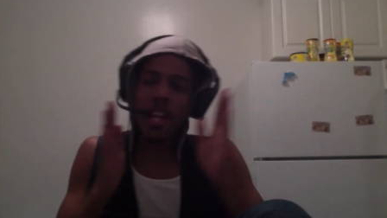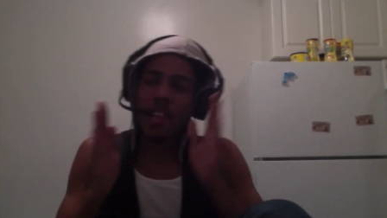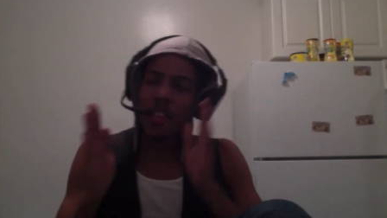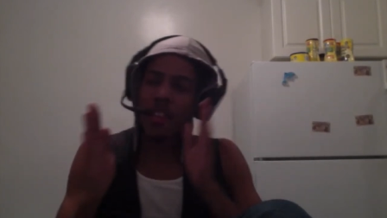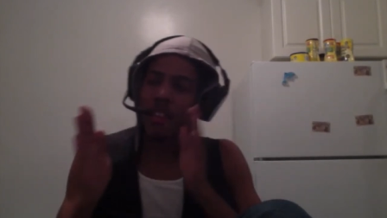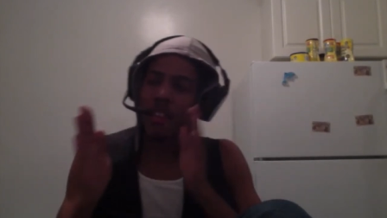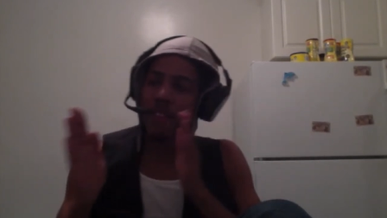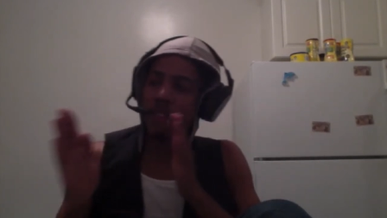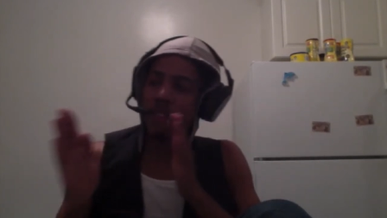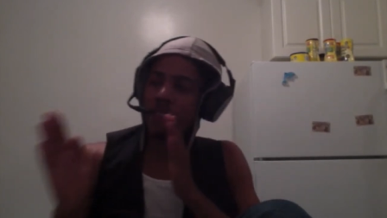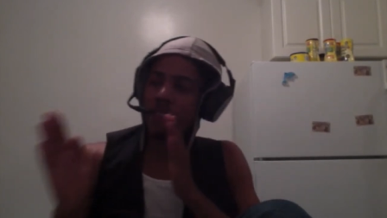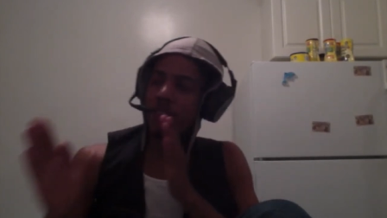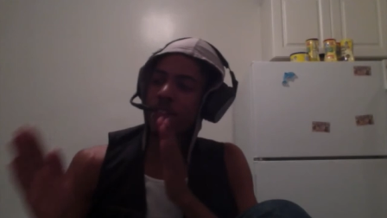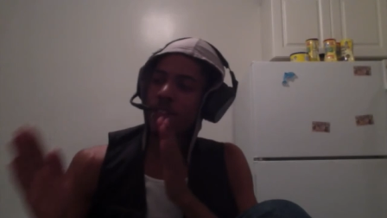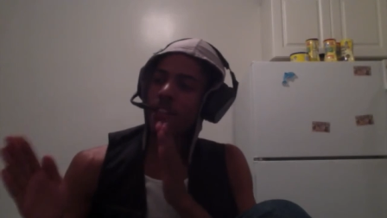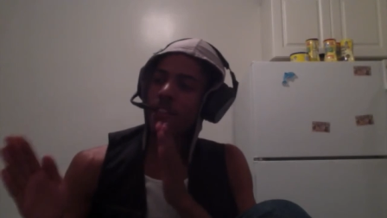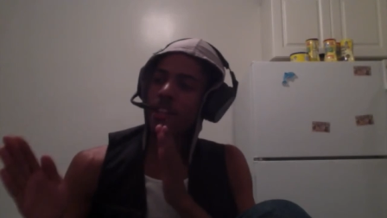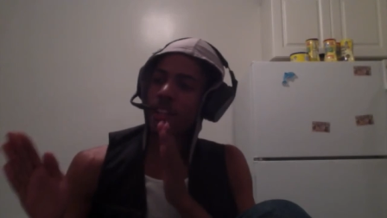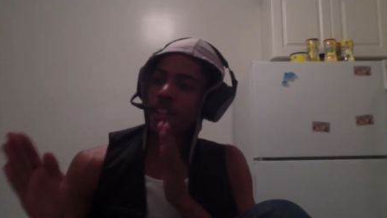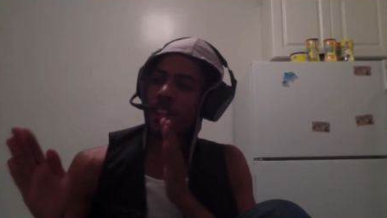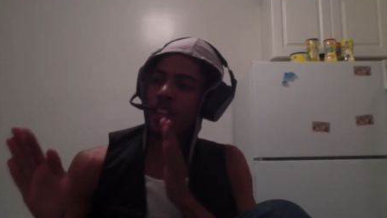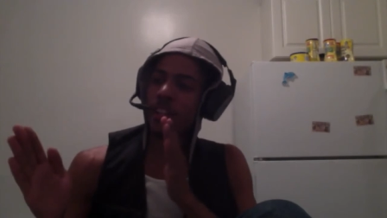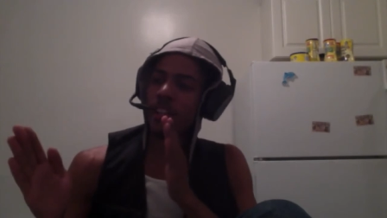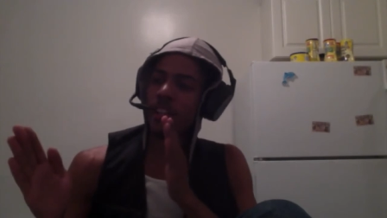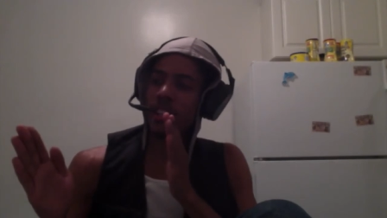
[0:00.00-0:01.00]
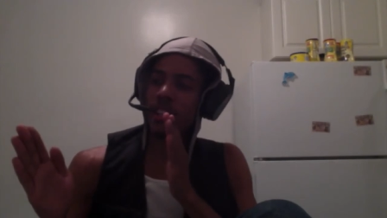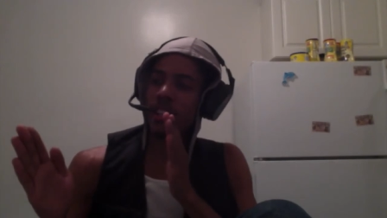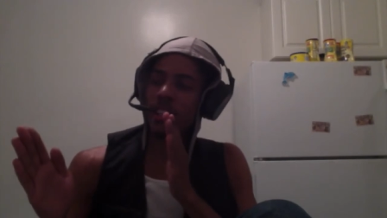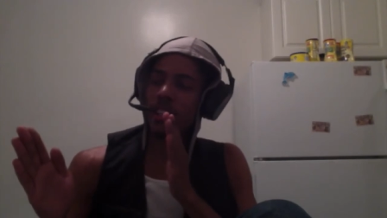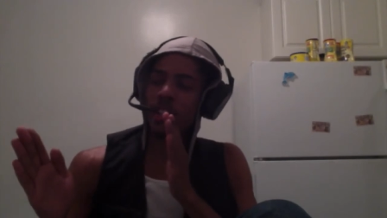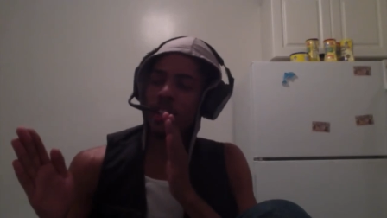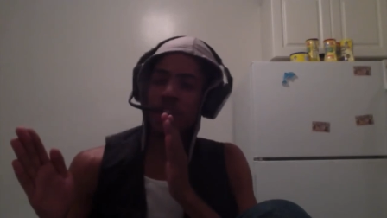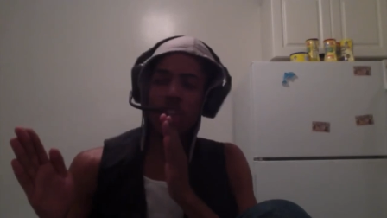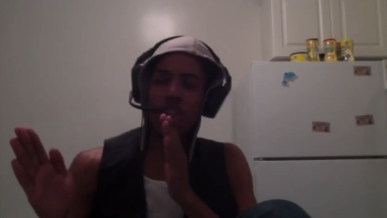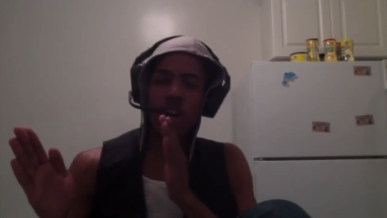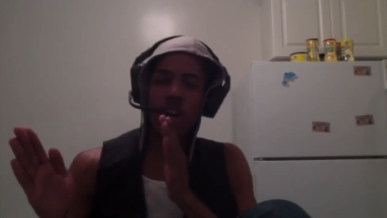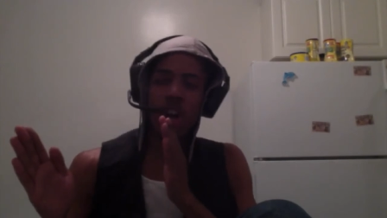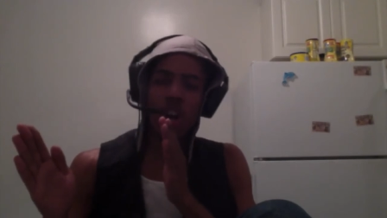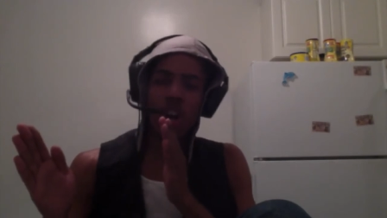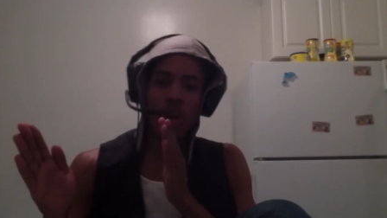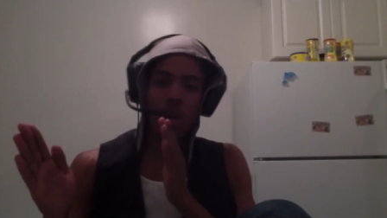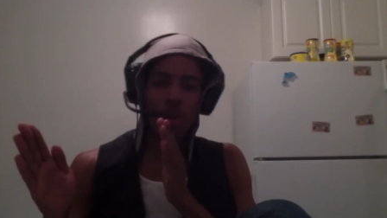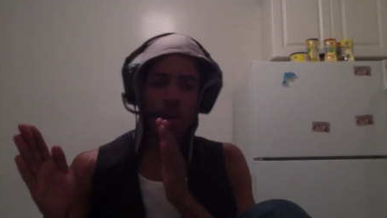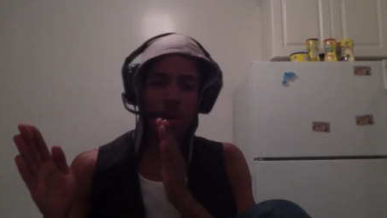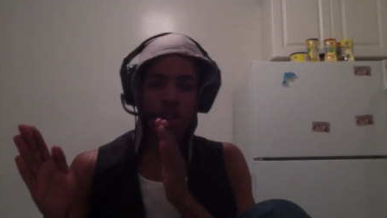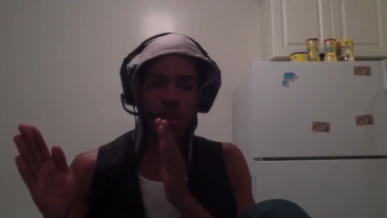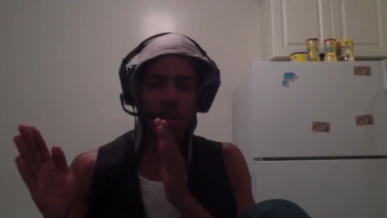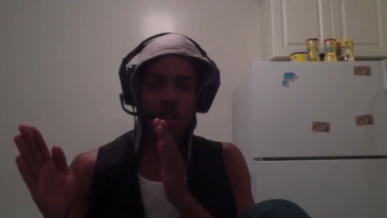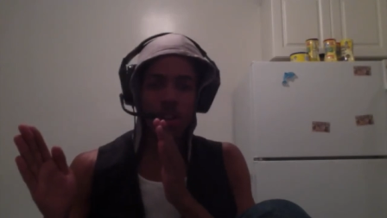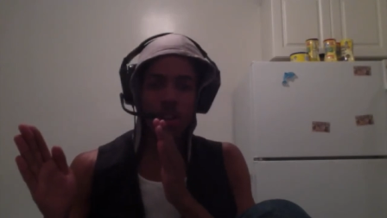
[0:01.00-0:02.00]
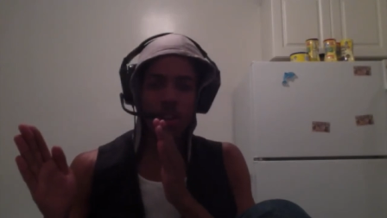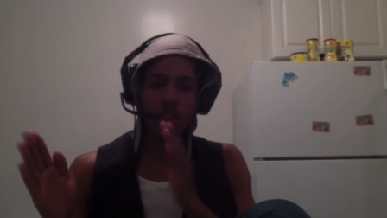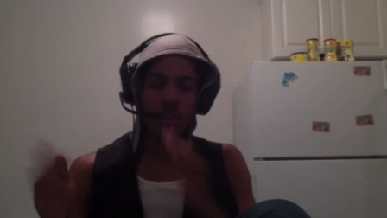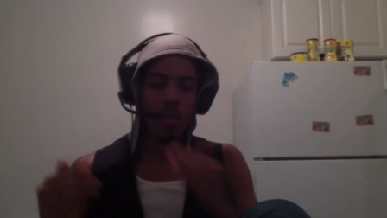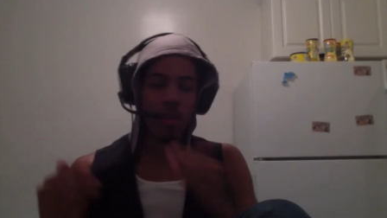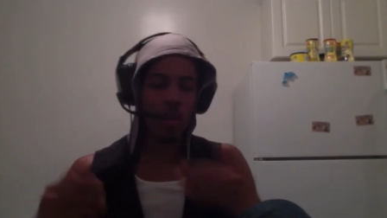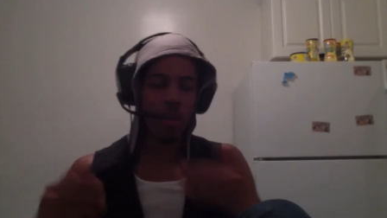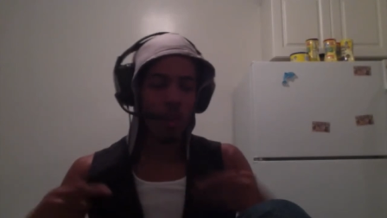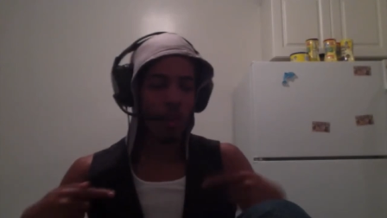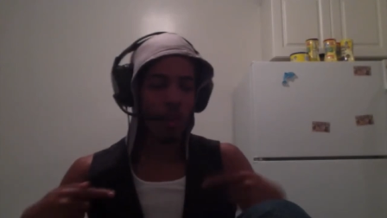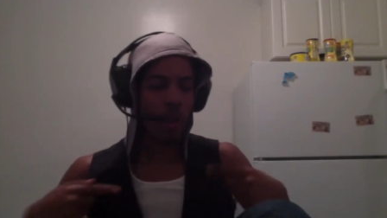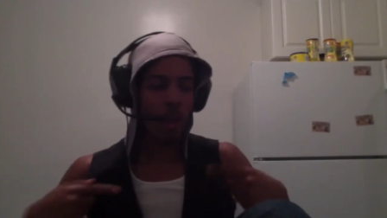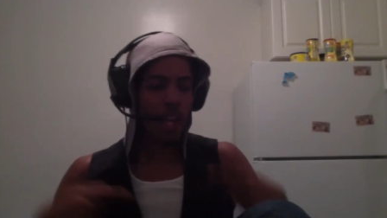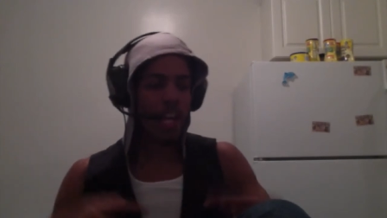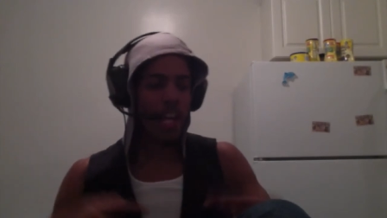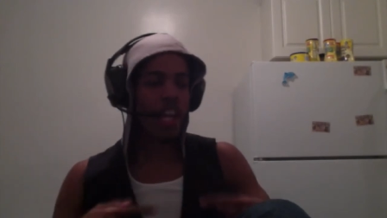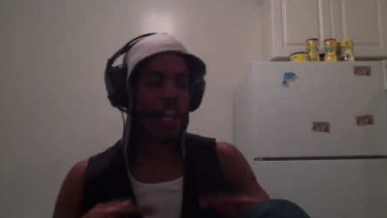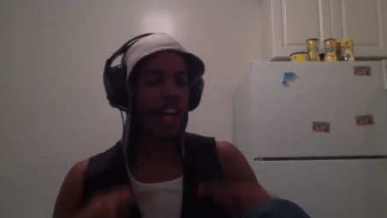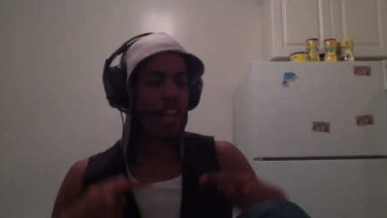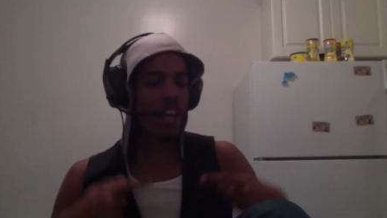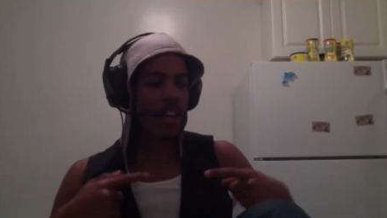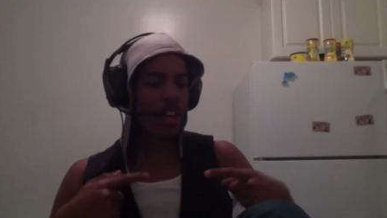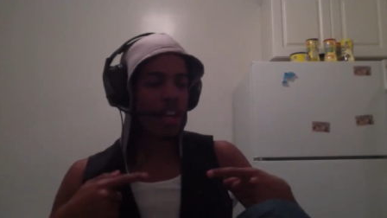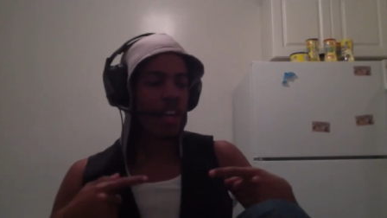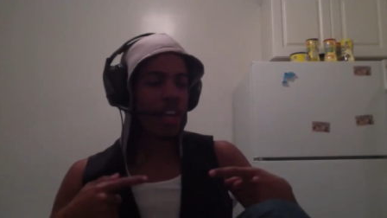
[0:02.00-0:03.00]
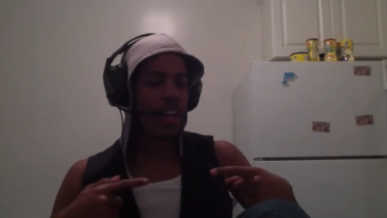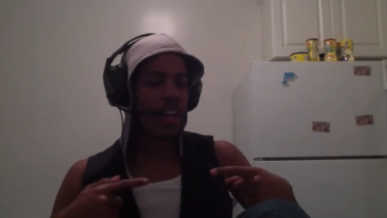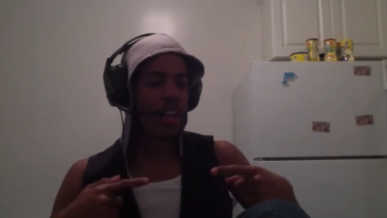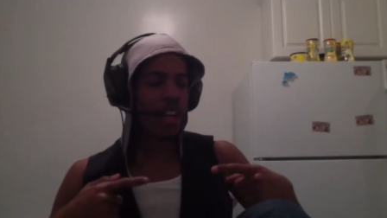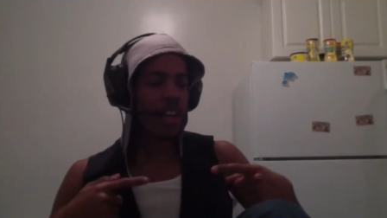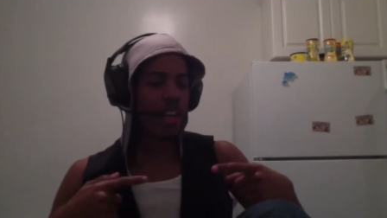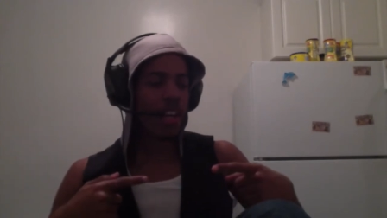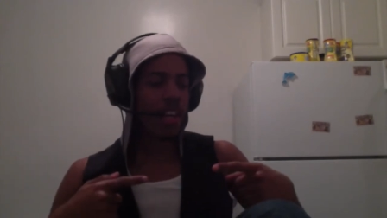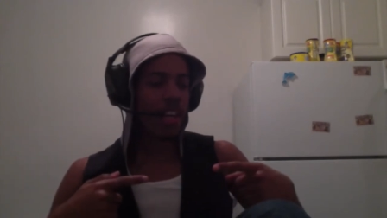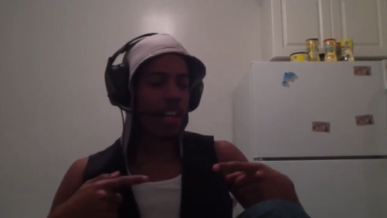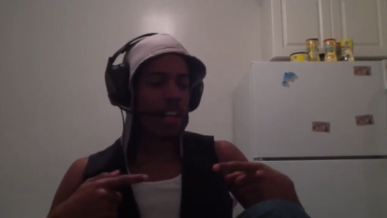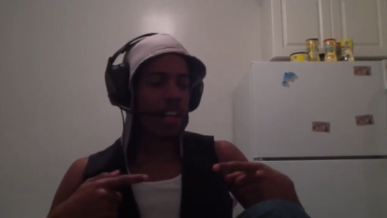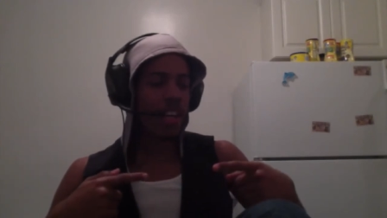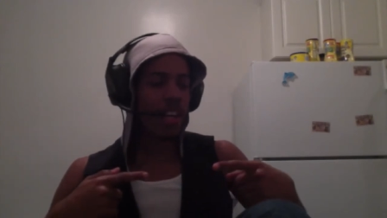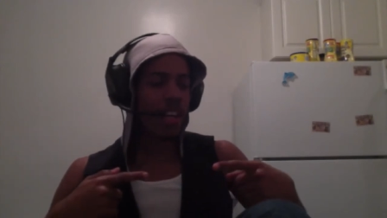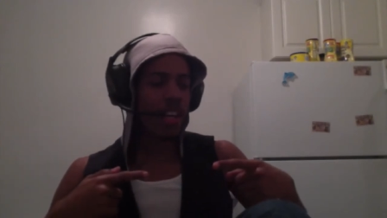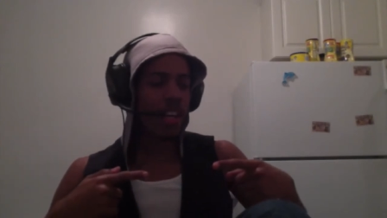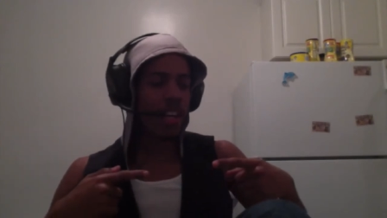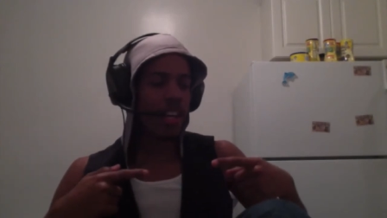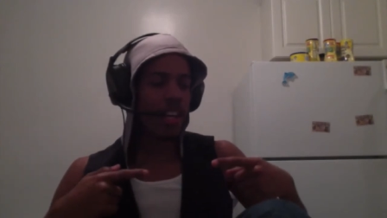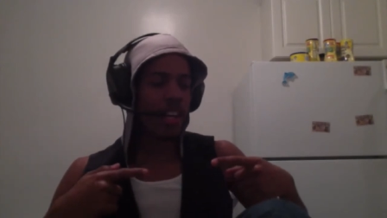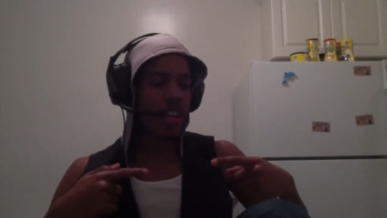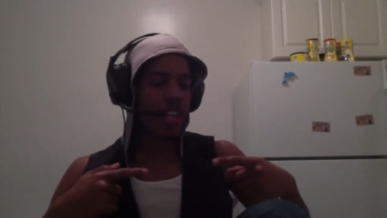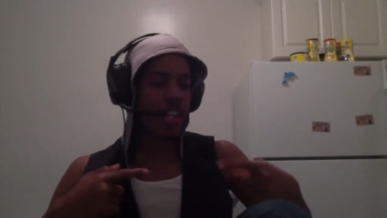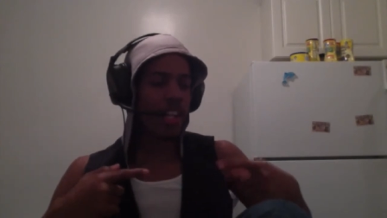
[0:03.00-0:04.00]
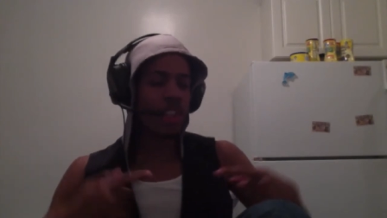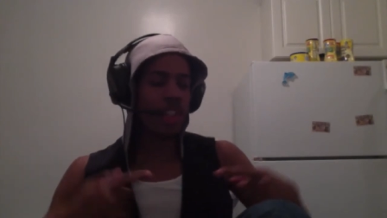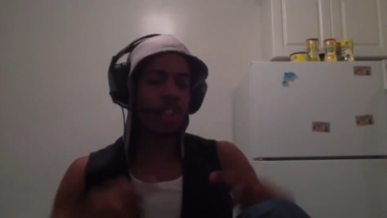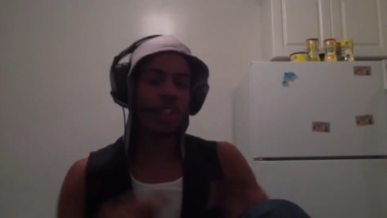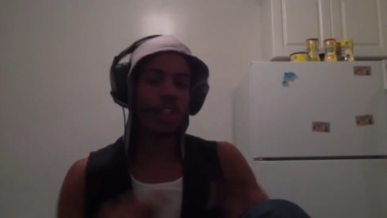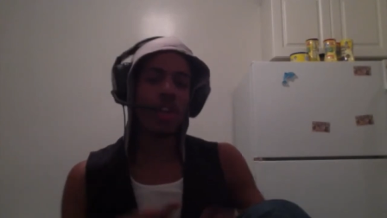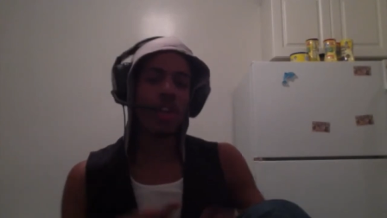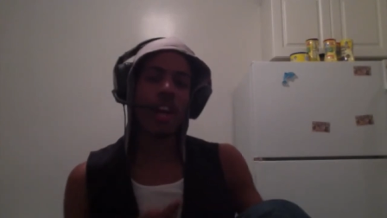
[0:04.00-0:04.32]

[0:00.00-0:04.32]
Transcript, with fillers: the fuck did your hard work go? Where is your